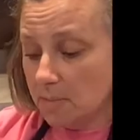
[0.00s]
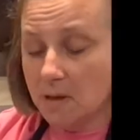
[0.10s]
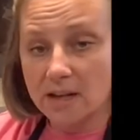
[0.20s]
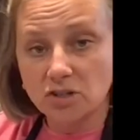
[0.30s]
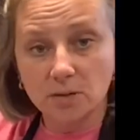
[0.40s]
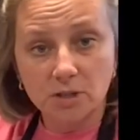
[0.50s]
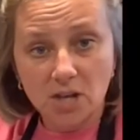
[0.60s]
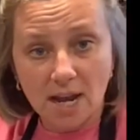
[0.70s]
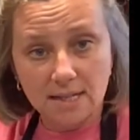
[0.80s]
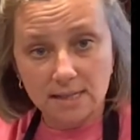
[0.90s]
collection, which
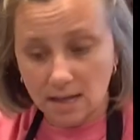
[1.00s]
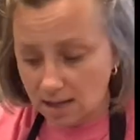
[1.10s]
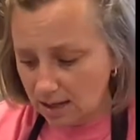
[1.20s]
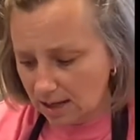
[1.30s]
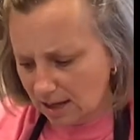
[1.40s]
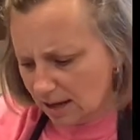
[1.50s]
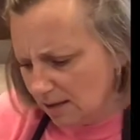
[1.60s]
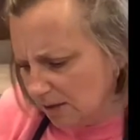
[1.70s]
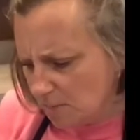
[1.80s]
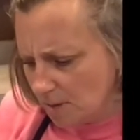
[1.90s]
has a
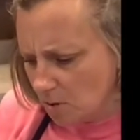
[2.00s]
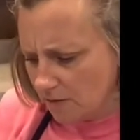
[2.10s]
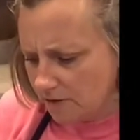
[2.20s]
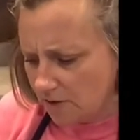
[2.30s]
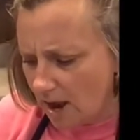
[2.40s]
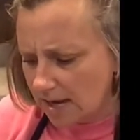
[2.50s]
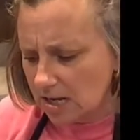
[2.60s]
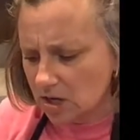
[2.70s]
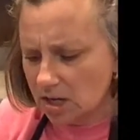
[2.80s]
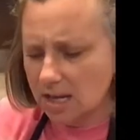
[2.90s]
little bit more of a variety.
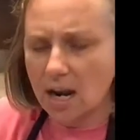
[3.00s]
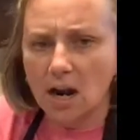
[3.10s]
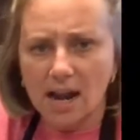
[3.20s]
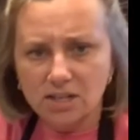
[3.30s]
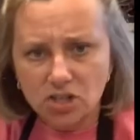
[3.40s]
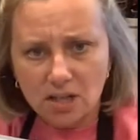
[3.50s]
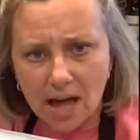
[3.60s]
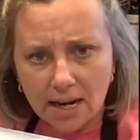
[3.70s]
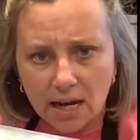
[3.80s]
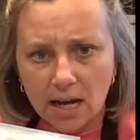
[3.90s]
You're gonna get our
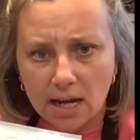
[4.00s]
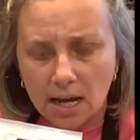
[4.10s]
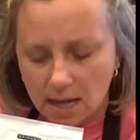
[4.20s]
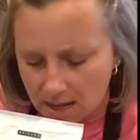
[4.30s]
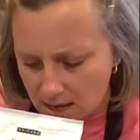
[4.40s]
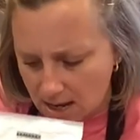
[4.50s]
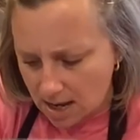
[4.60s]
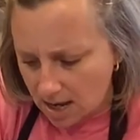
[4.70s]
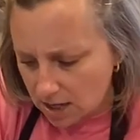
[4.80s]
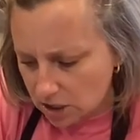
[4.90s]
enchilada.
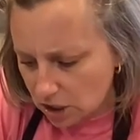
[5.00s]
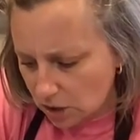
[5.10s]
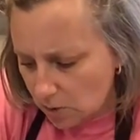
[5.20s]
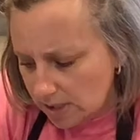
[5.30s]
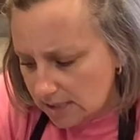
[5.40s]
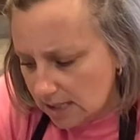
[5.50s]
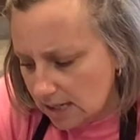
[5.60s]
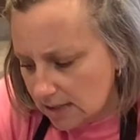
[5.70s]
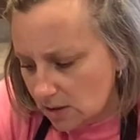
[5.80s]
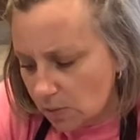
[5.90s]
You're going to
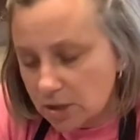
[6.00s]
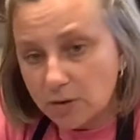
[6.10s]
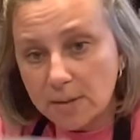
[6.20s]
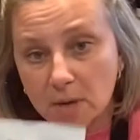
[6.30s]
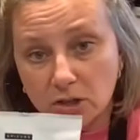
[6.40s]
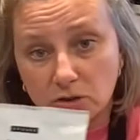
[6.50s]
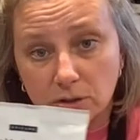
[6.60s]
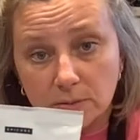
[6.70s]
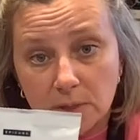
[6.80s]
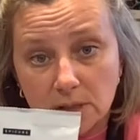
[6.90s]
get the wintry
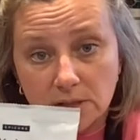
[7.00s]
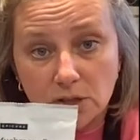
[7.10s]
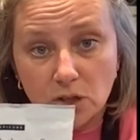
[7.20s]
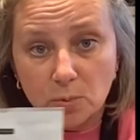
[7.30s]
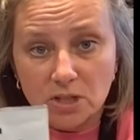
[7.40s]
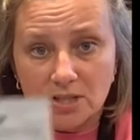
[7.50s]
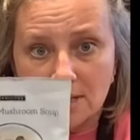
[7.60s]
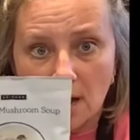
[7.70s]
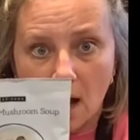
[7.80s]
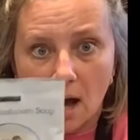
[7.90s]
mushroom soup, which is
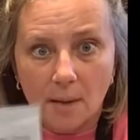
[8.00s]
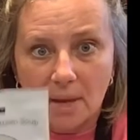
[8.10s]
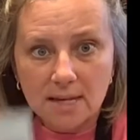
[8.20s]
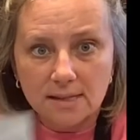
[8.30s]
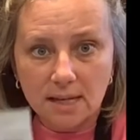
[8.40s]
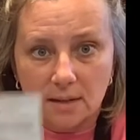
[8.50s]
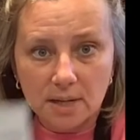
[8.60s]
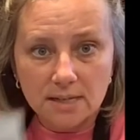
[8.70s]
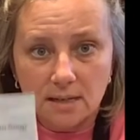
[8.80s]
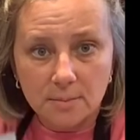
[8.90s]
amazing,
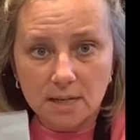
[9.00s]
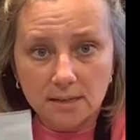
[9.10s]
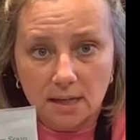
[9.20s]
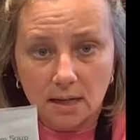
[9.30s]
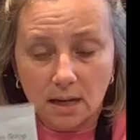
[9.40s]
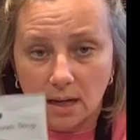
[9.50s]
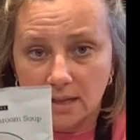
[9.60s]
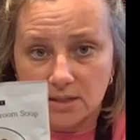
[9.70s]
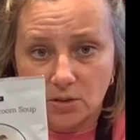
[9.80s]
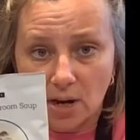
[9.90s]
amazing, amazing.
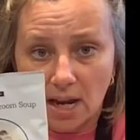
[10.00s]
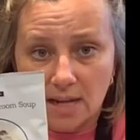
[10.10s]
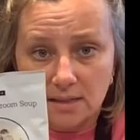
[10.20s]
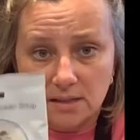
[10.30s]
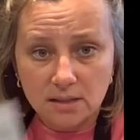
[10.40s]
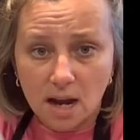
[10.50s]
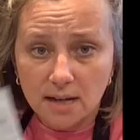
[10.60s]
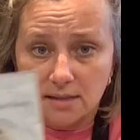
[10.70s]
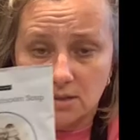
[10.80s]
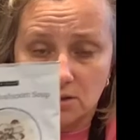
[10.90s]
It's great as a
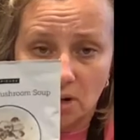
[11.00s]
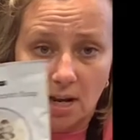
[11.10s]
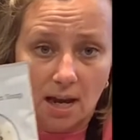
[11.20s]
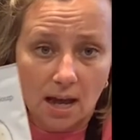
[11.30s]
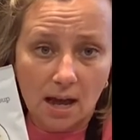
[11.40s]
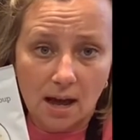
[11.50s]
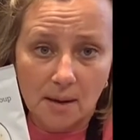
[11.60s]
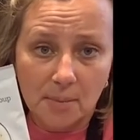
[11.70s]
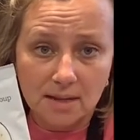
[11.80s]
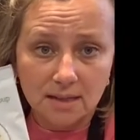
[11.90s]
sauce. It's great
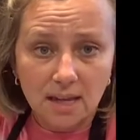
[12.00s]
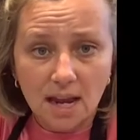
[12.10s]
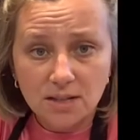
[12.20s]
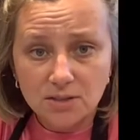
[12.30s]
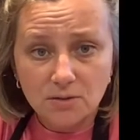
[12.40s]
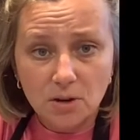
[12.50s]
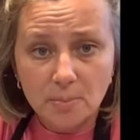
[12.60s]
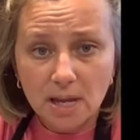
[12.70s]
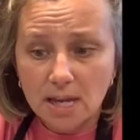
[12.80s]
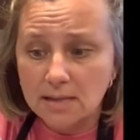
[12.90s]
as a casserole
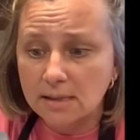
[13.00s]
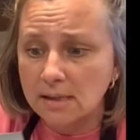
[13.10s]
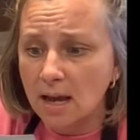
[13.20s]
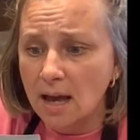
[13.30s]
base.